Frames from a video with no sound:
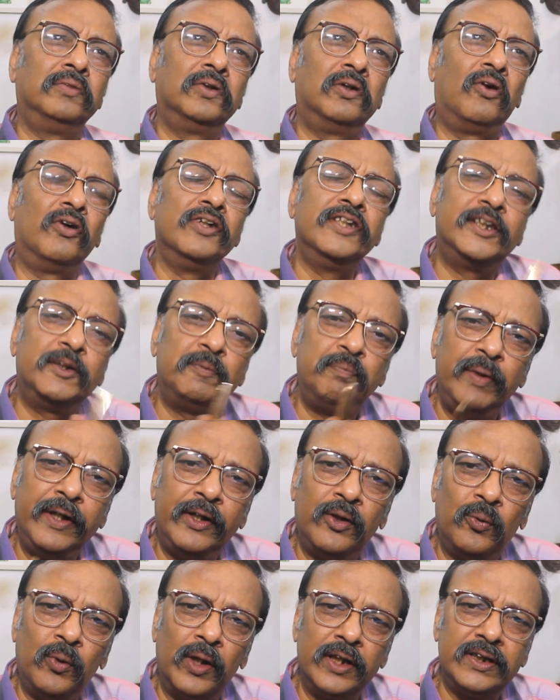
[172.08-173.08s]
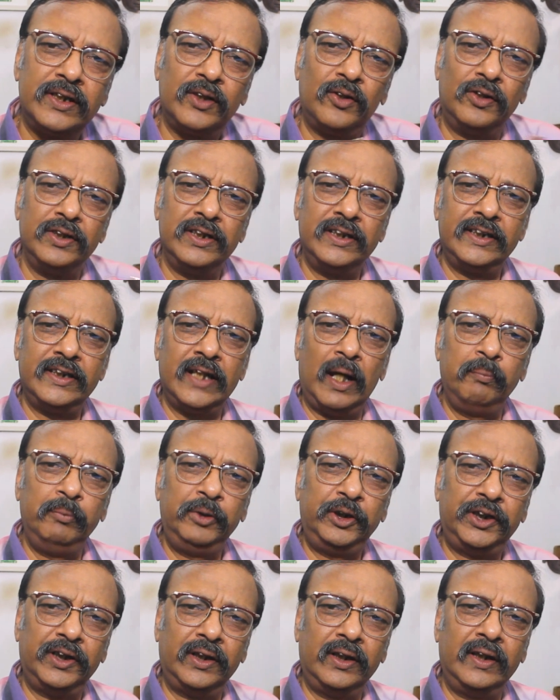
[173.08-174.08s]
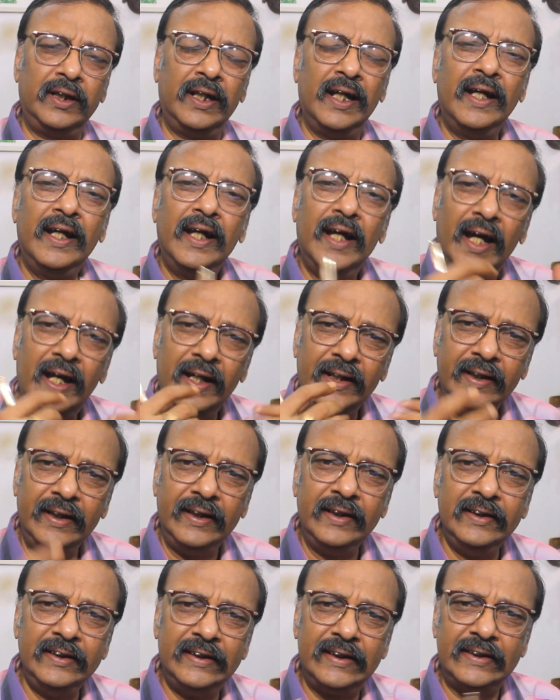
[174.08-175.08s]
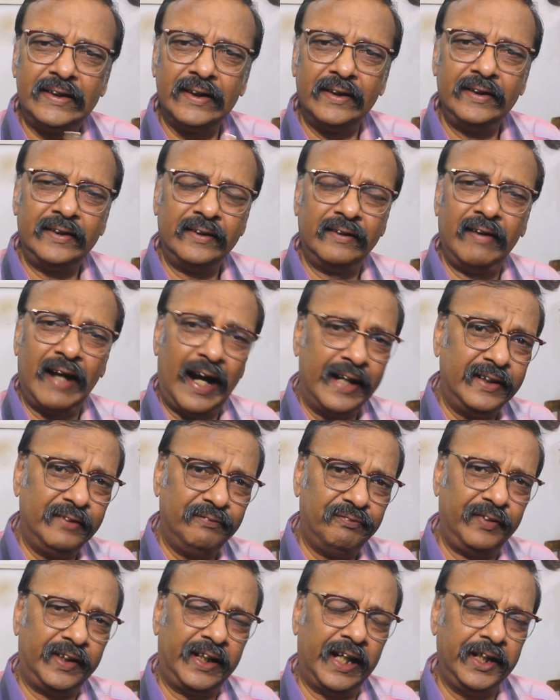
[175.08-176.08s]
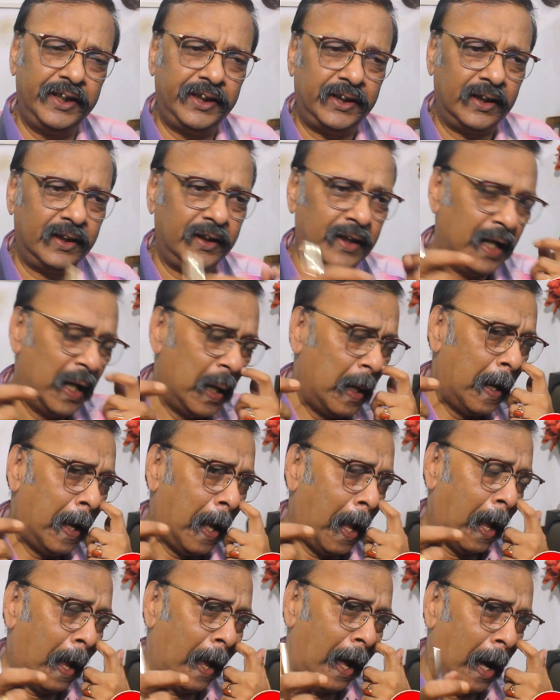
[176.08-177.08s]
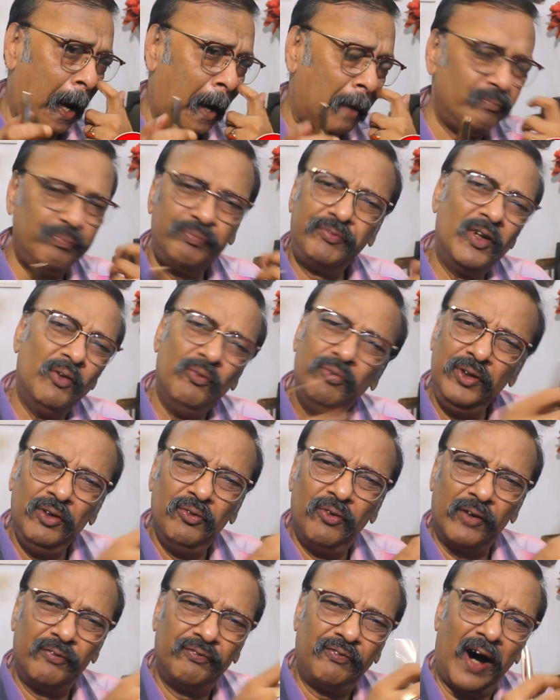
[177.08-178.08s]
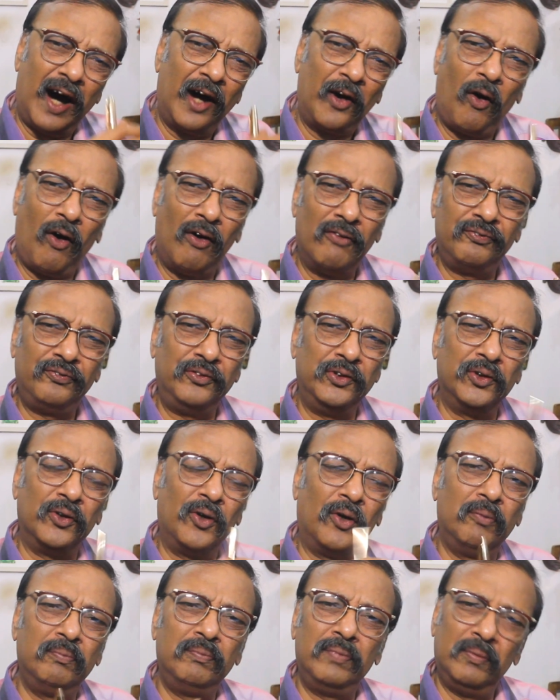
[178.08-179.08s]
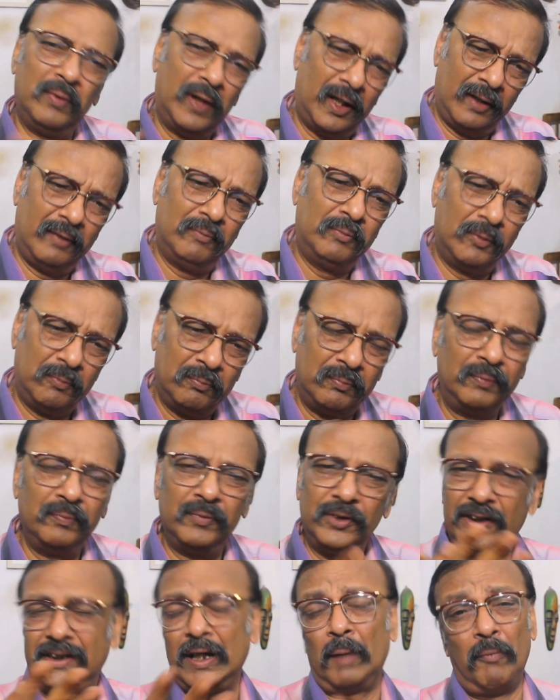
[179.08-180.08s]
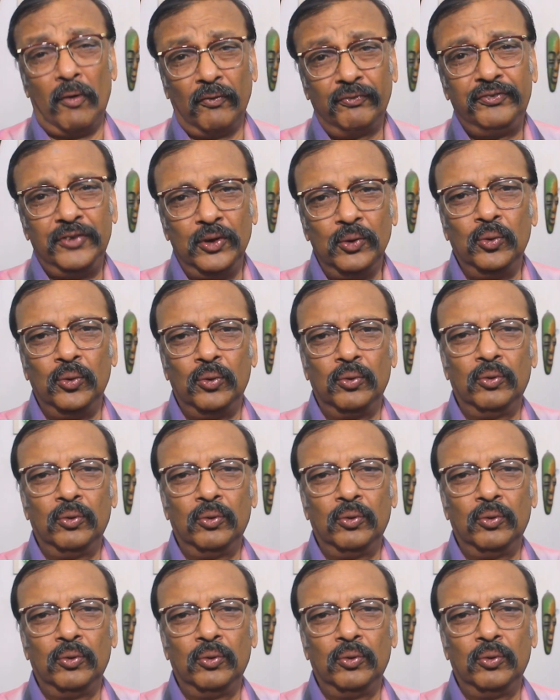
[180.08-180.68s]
conspicuous consumption and instant gratification. We were far off, some of you